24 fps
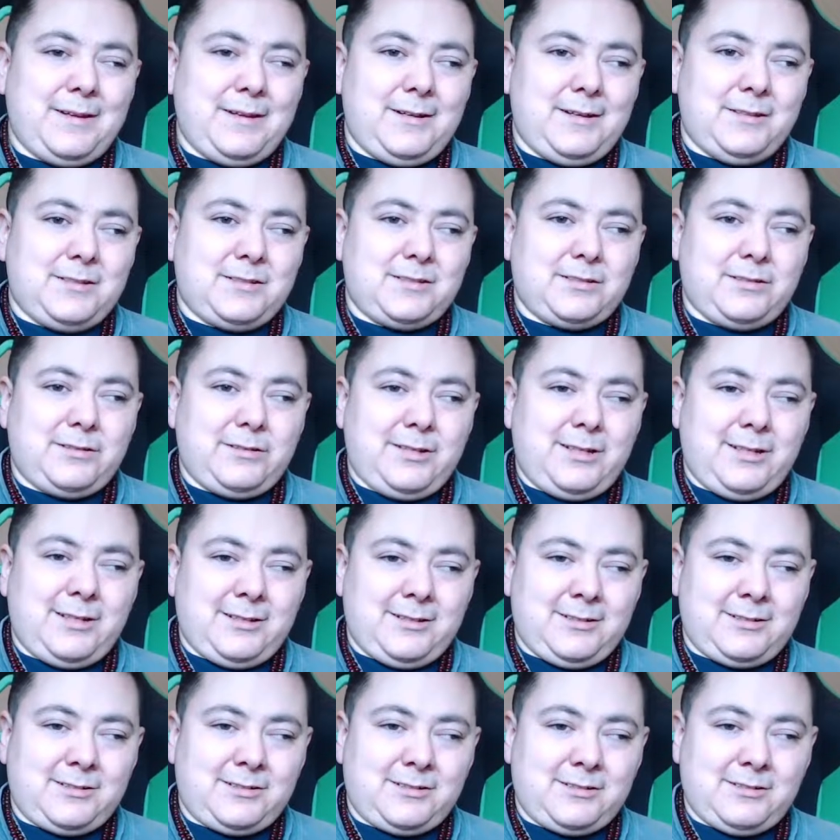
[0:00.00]
So yeah,
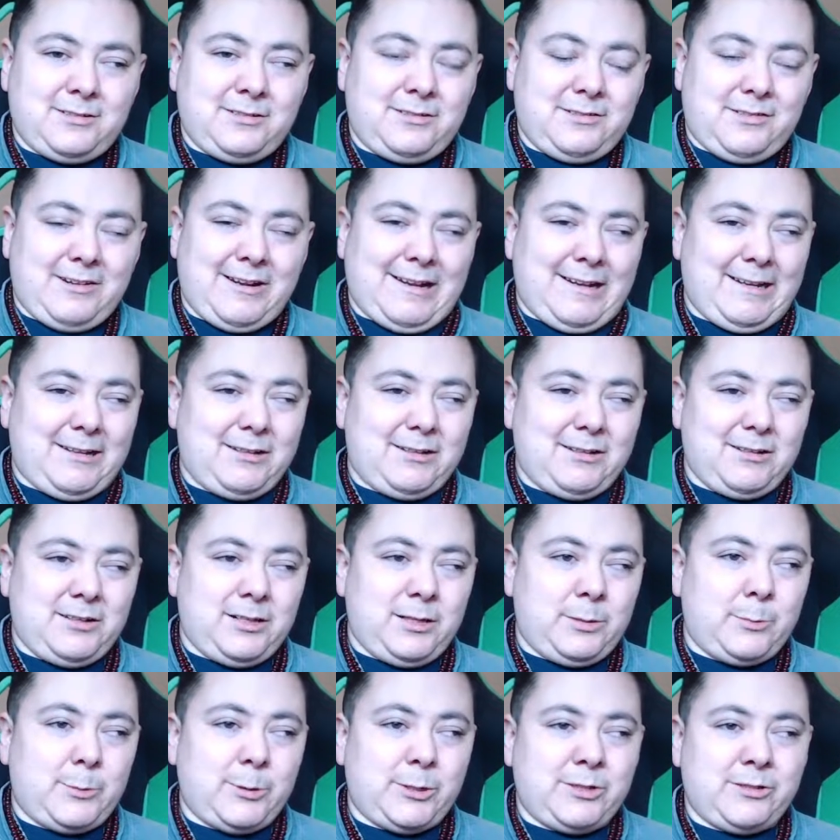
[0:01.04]
it's a great
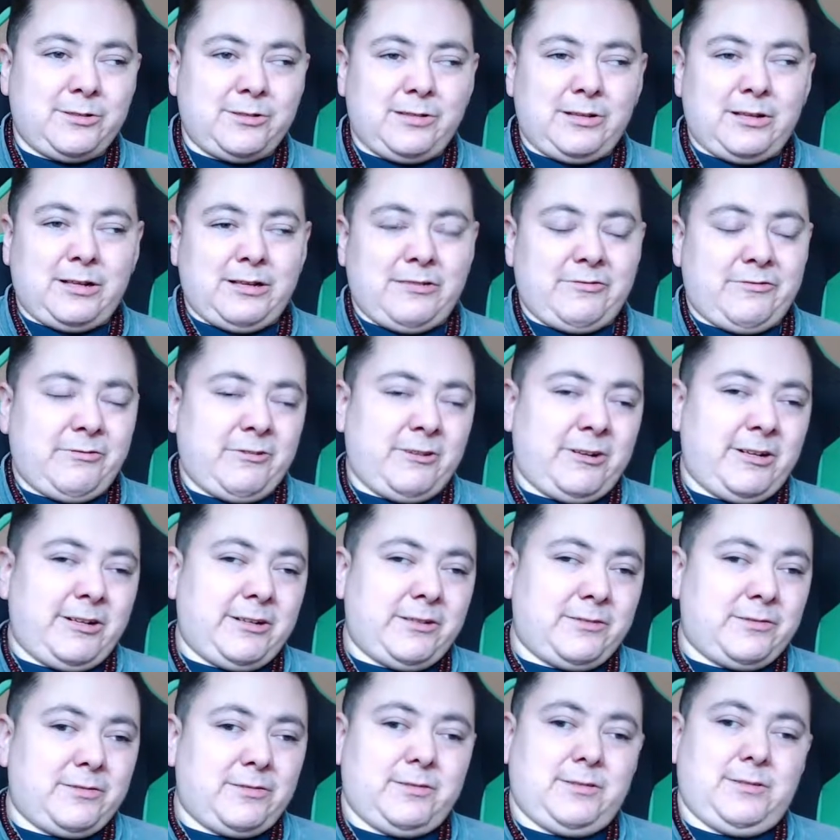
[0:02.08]
opportunity for
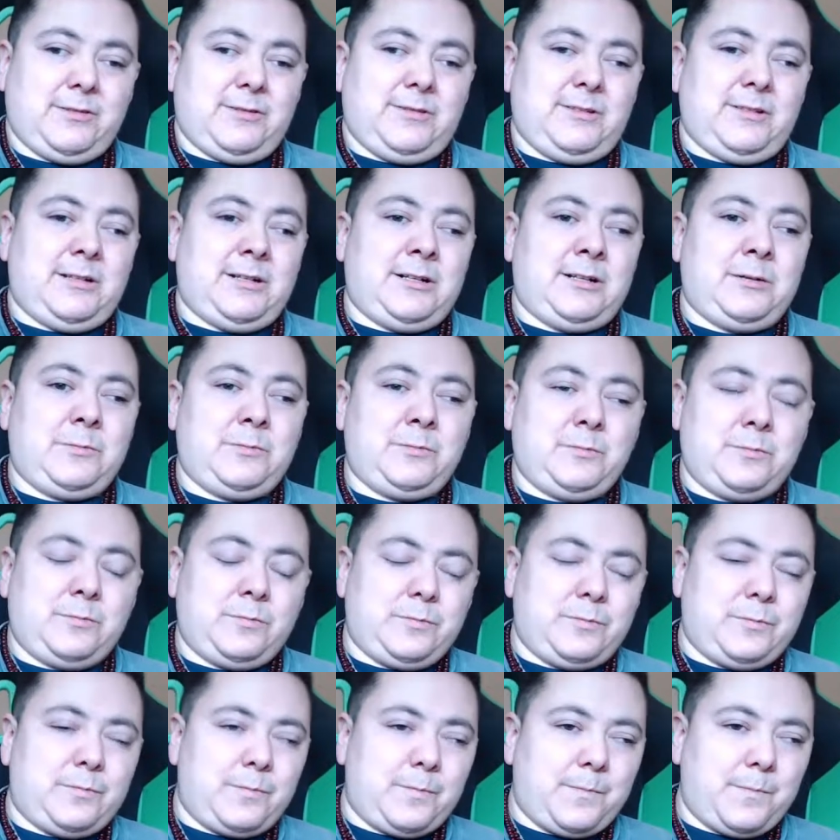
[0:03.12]
you. Um,
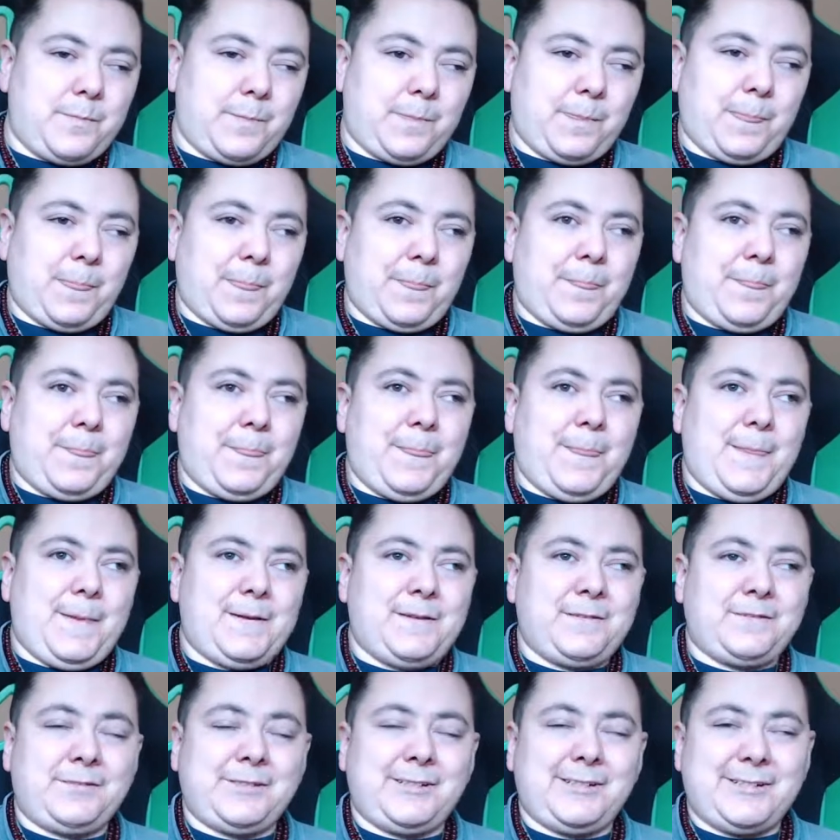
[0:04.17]

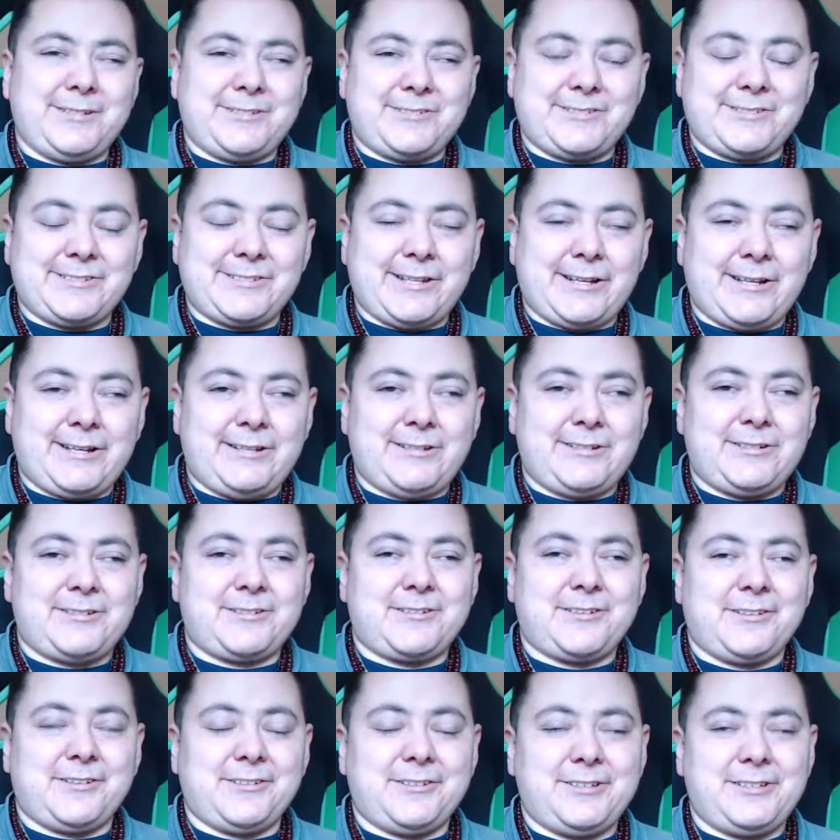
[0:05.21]
if you're interested in
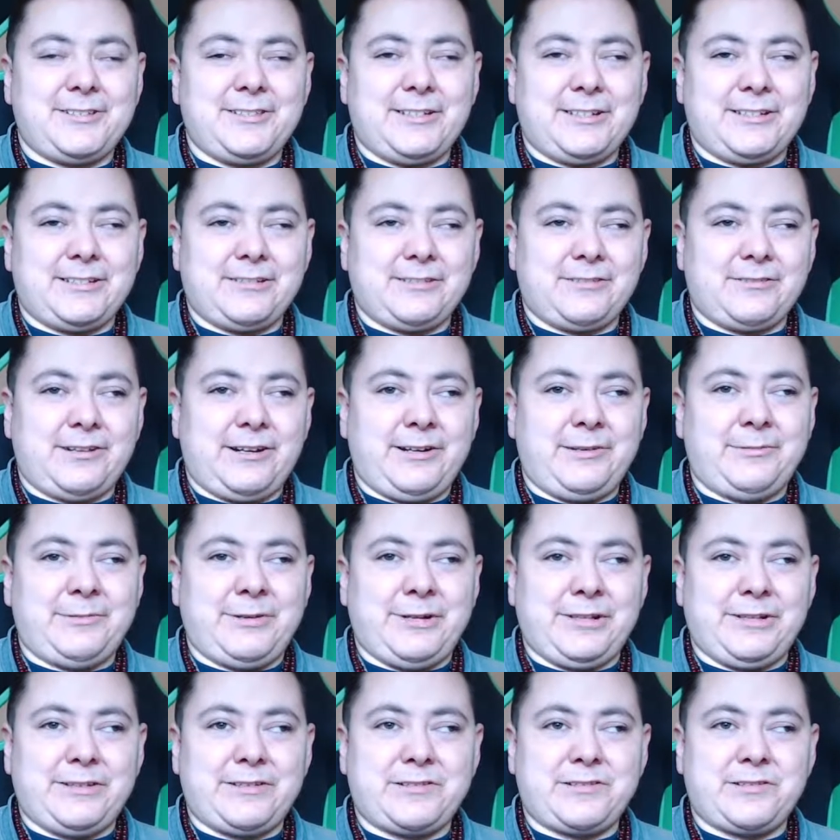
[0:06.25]
astrology, that's a great
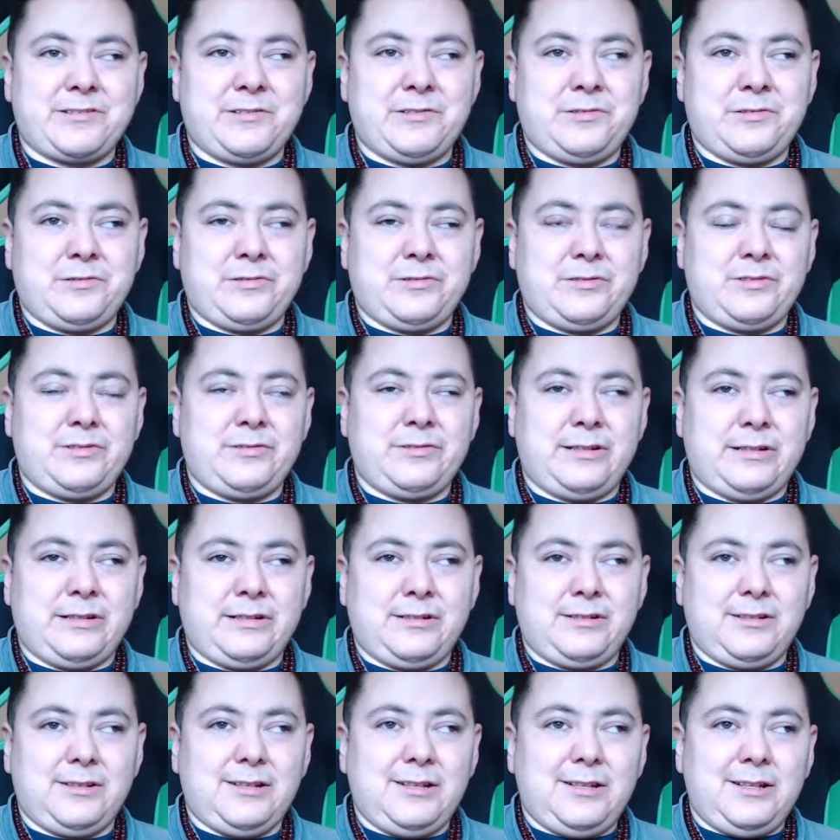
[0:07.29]
way to do it
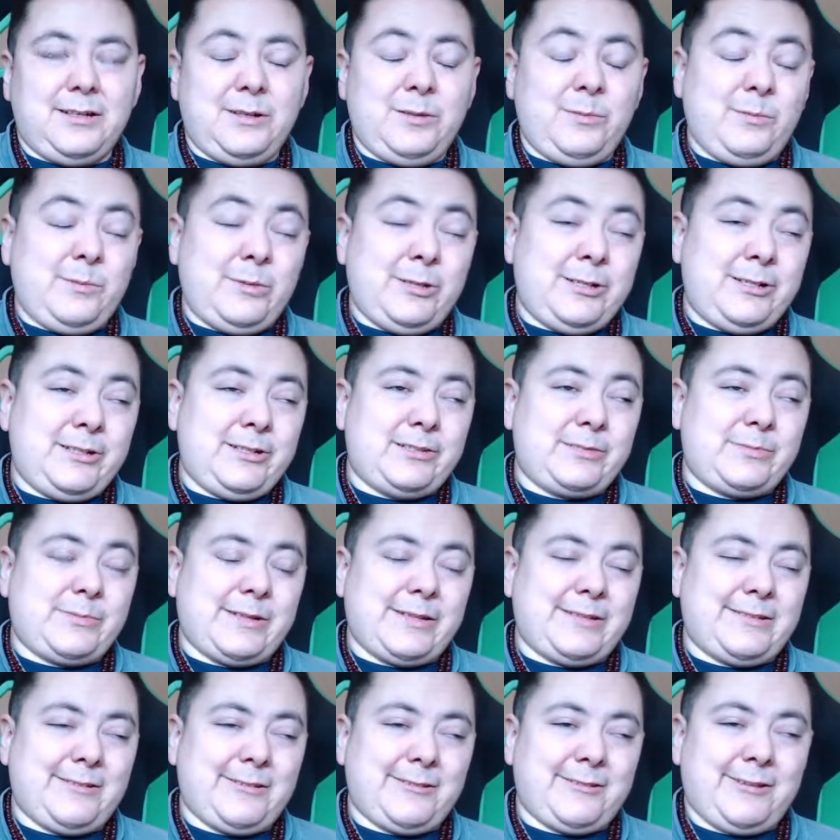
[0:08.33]
because
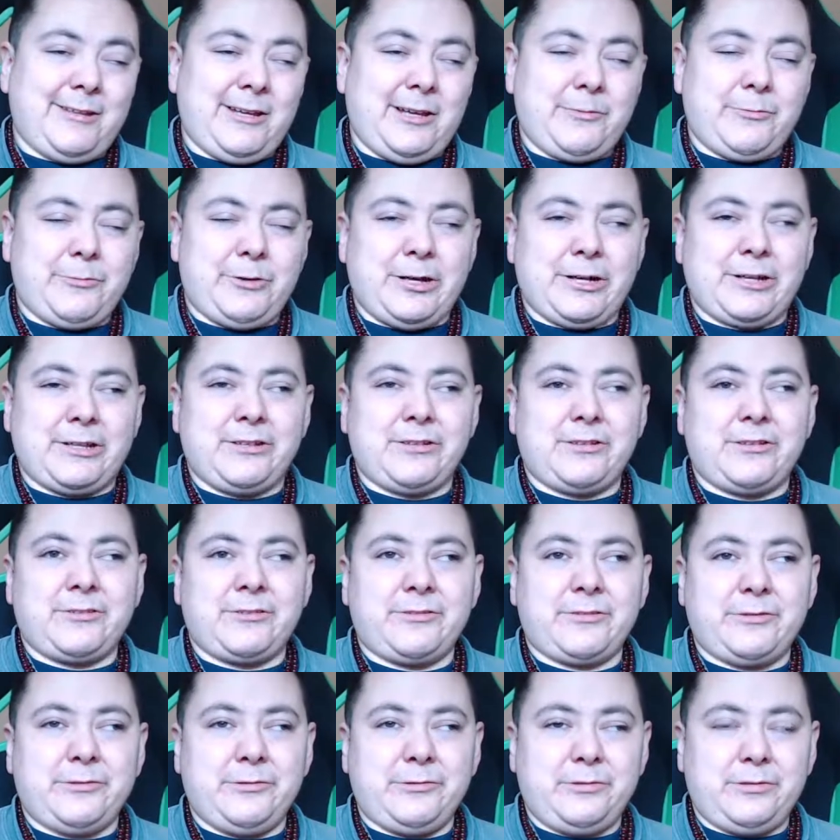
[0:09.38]
basically I walk you
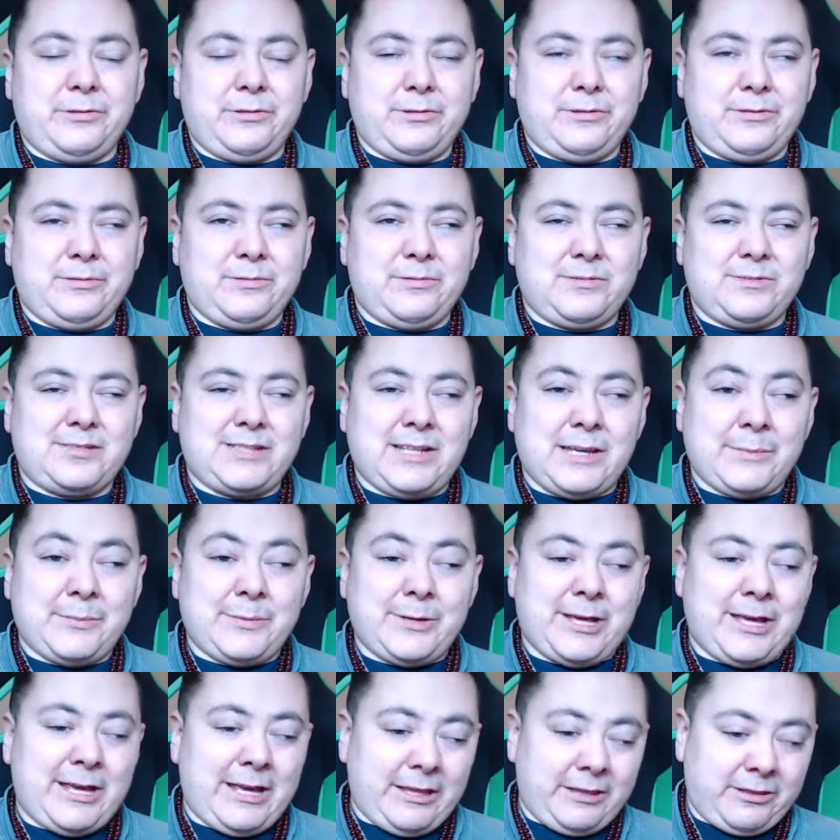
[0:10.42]
through step
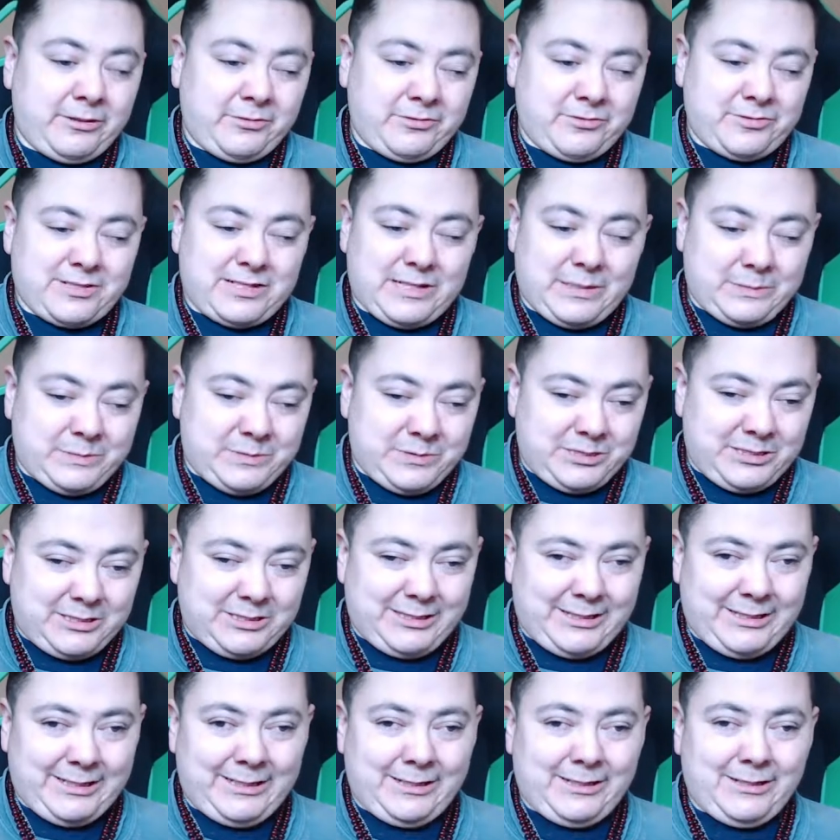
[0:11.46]
A through step
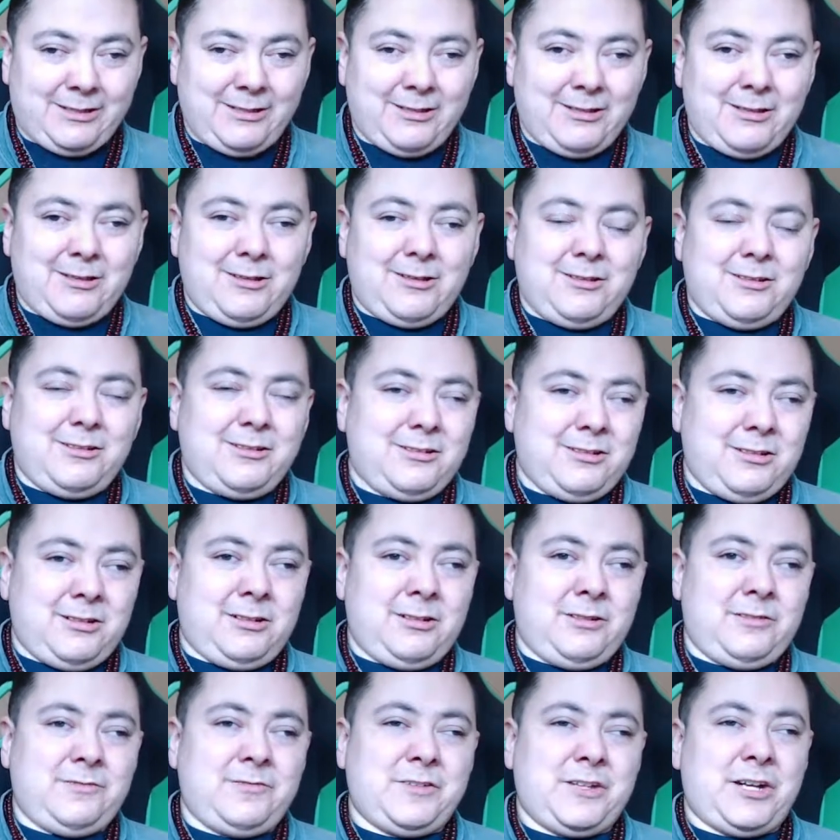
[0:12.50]
Z
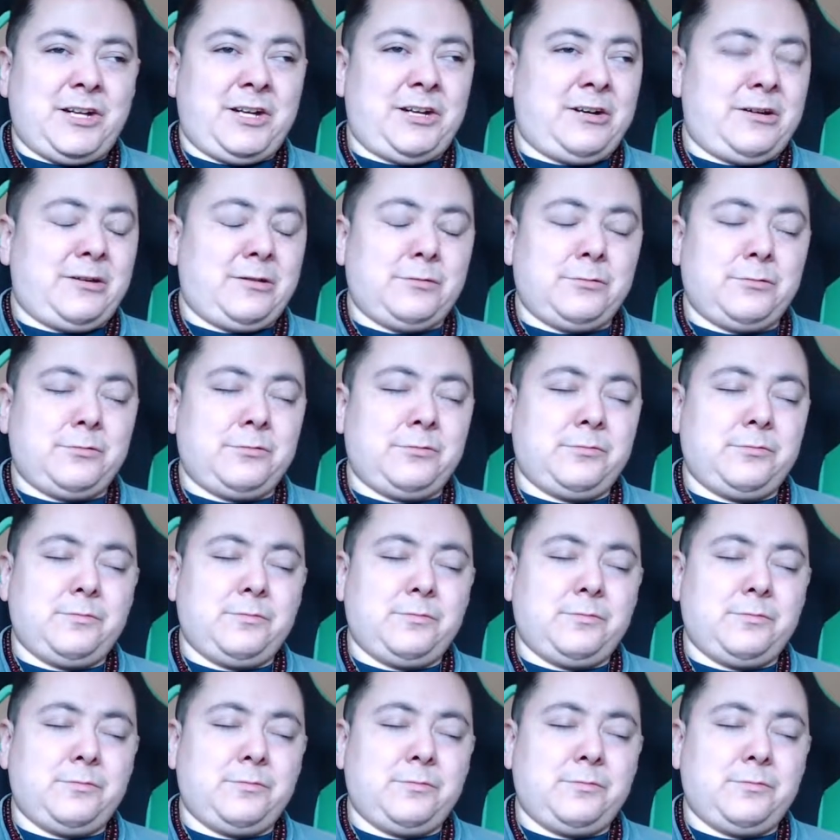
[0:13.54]
of how